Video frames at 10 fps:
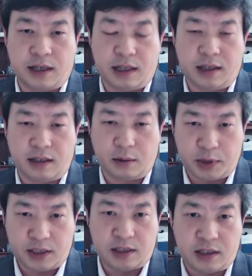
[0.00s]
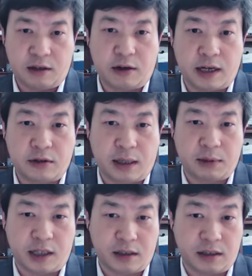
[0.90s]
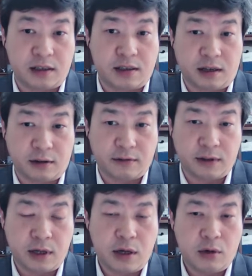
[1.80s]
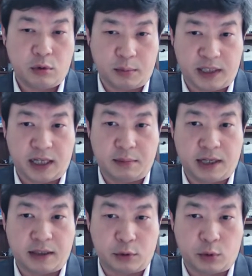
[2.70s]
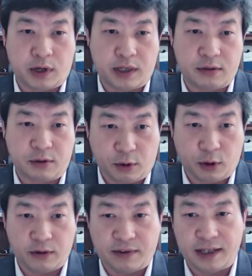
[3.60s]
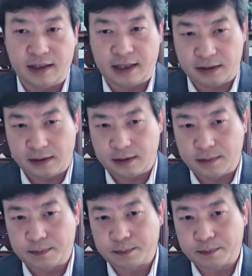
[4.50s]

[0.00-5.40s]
And the PCT international application itself will be deemed as a request for foreign filing license.